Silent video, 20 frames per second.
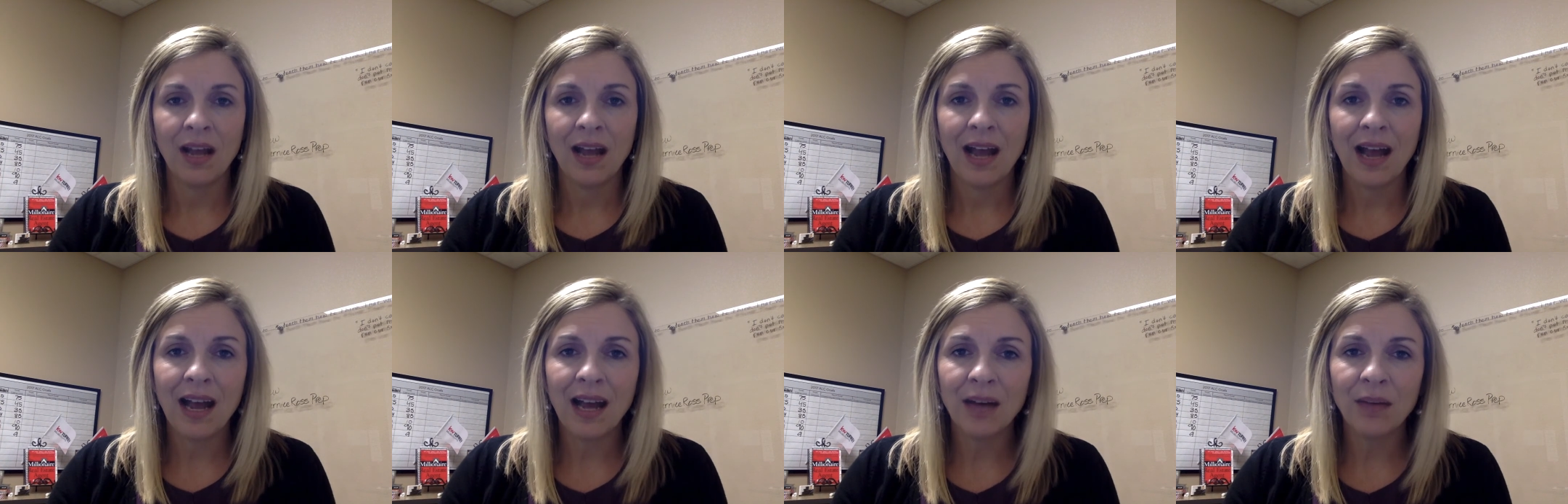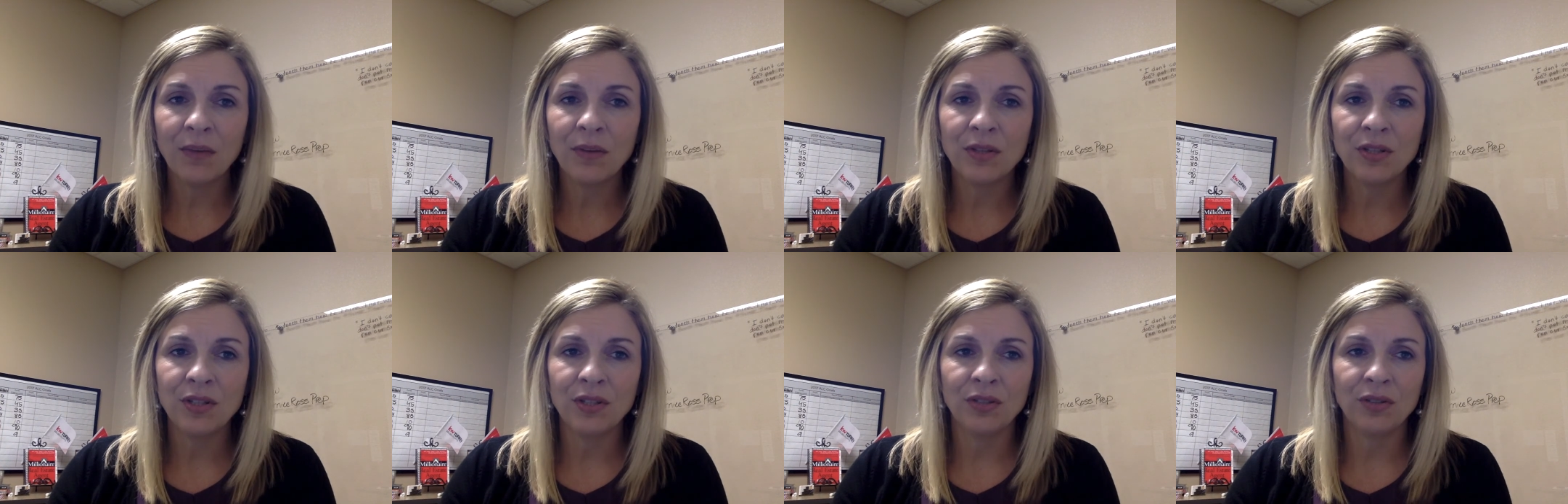add
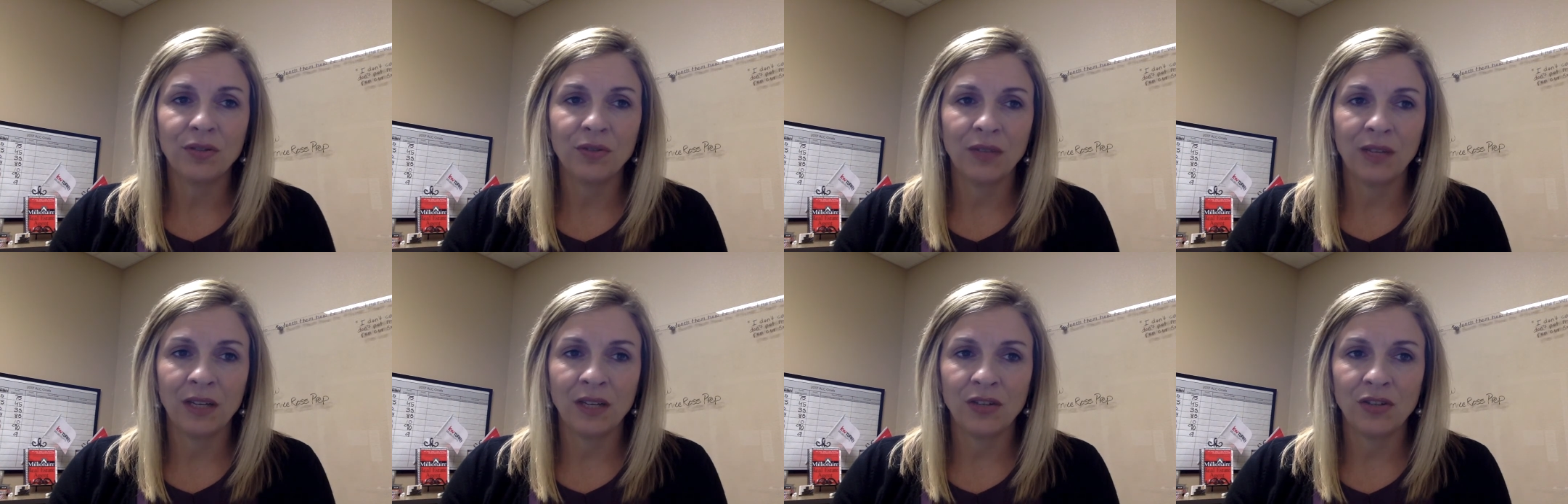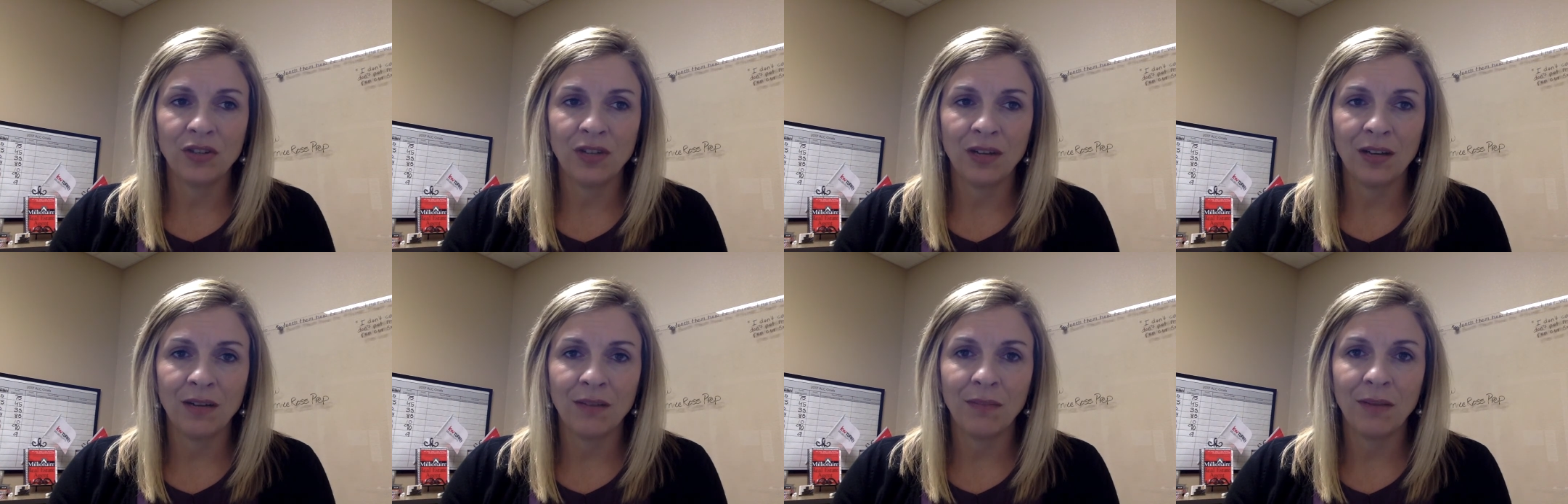one to your green
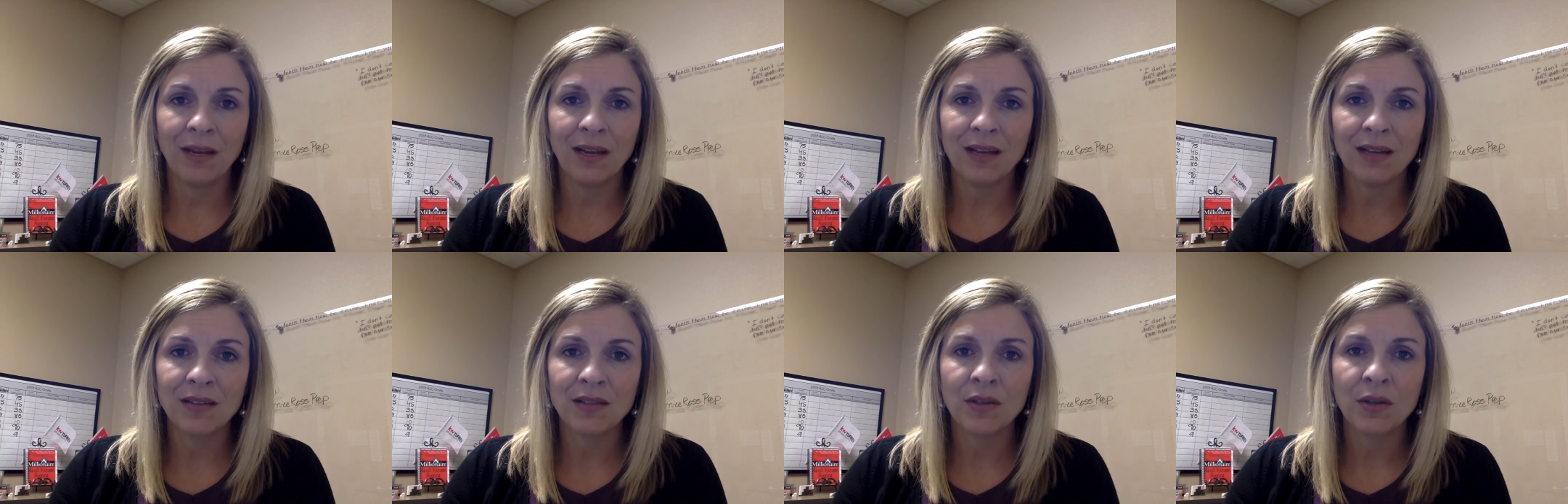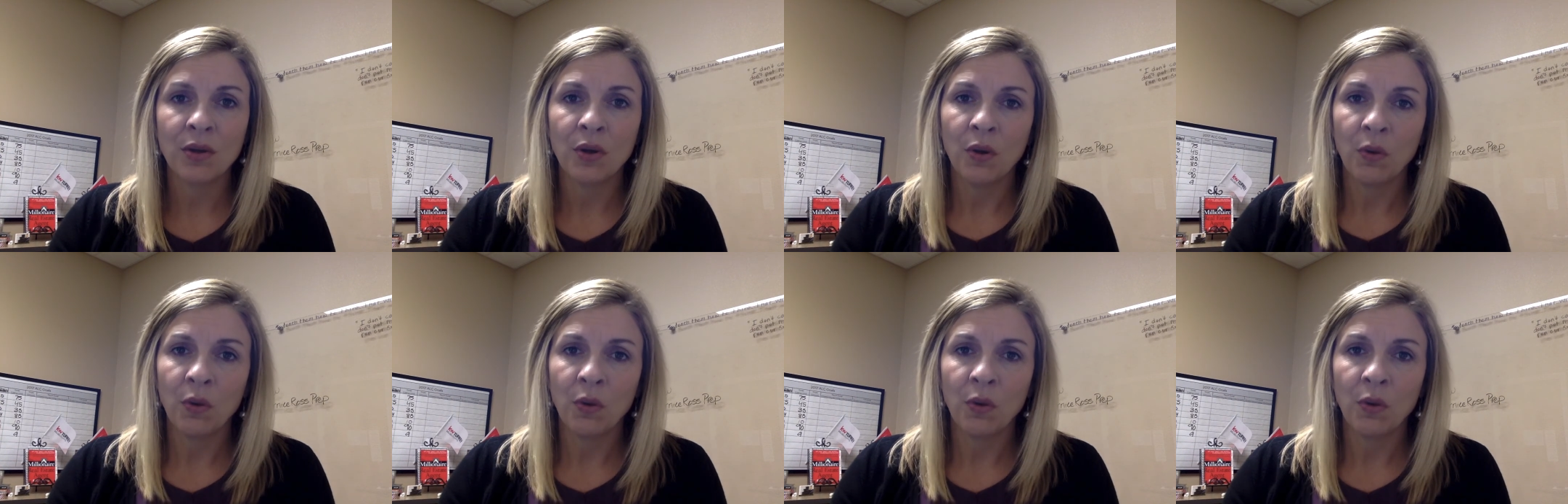sheet, because